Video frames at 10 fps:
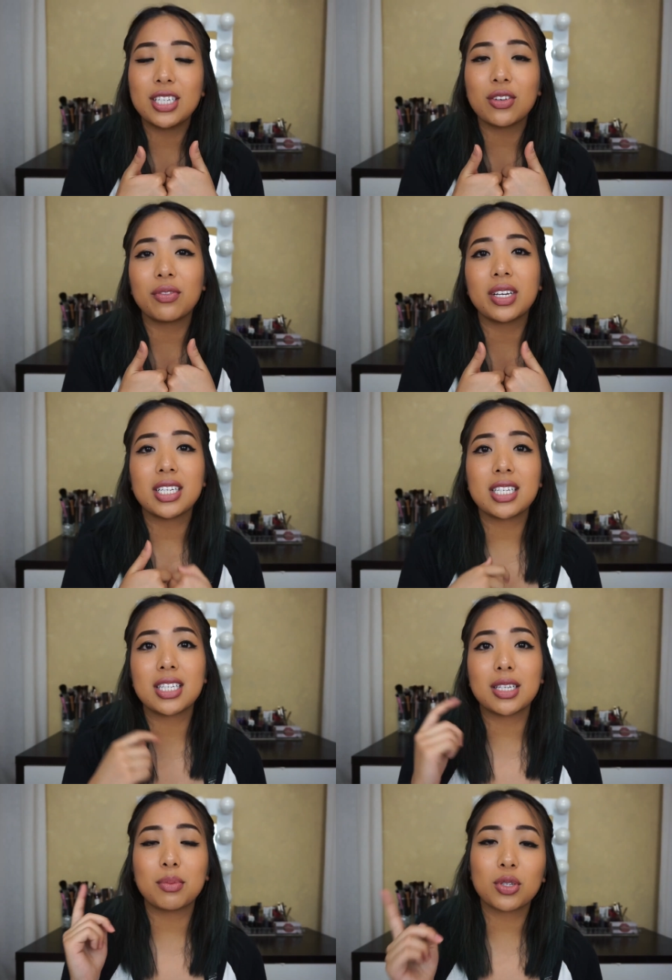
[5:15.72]
Don't forget to
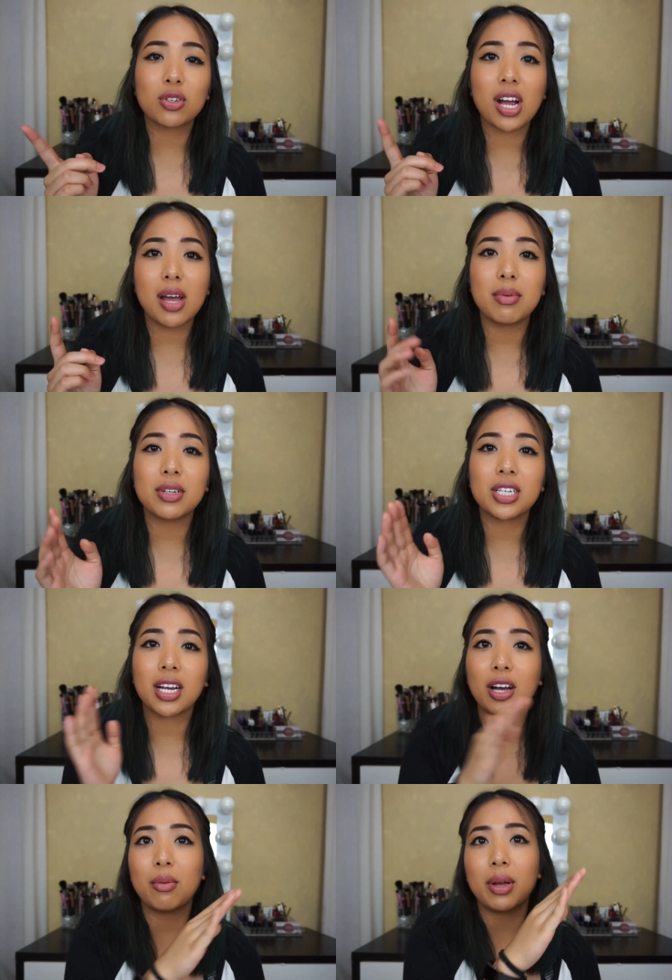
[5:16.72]
subscribe and
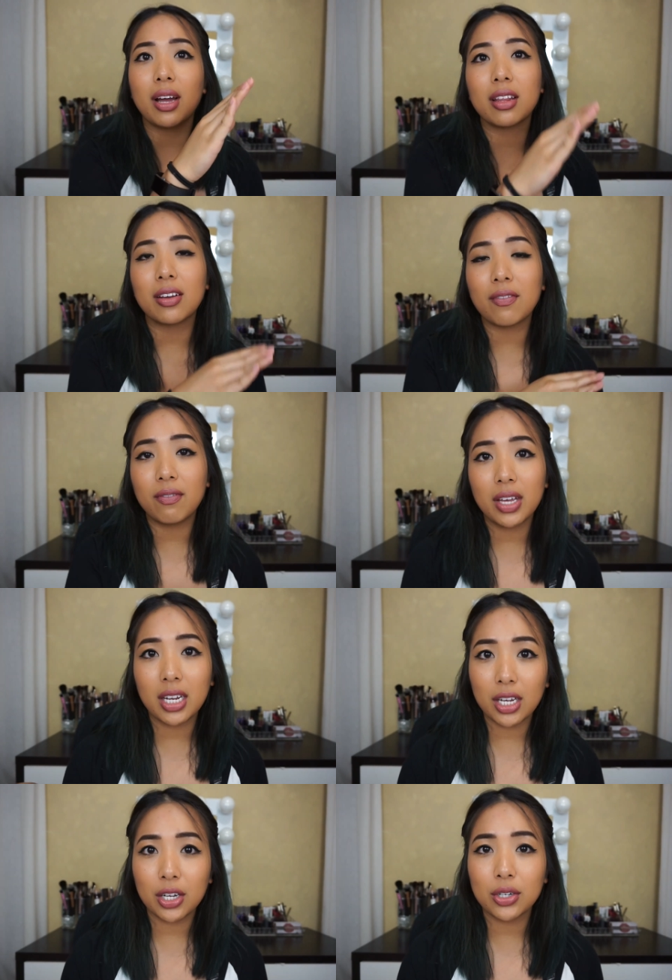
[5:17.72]
check out my other
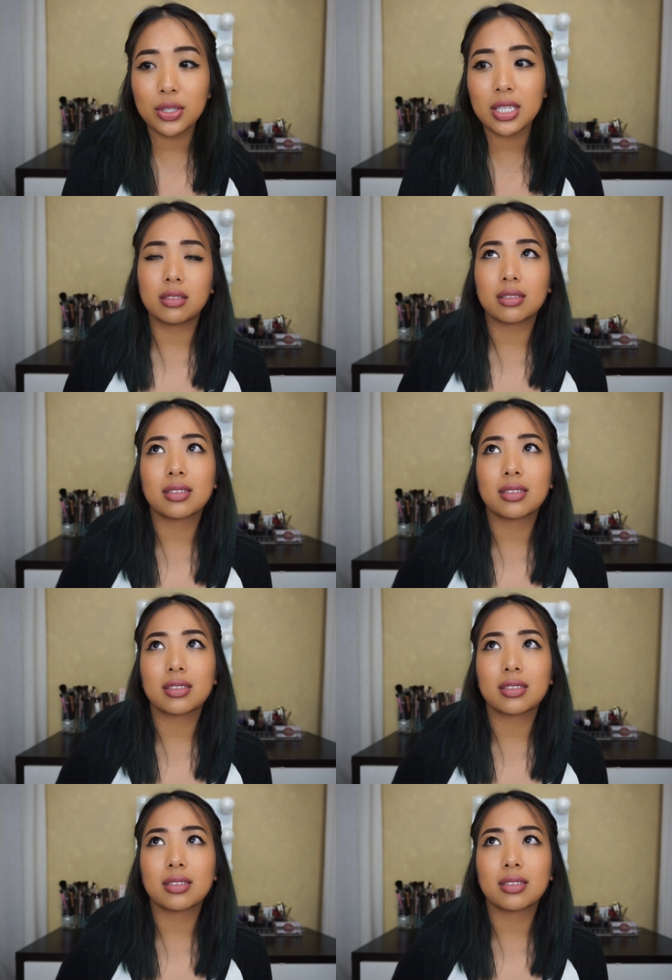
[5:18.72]
videos.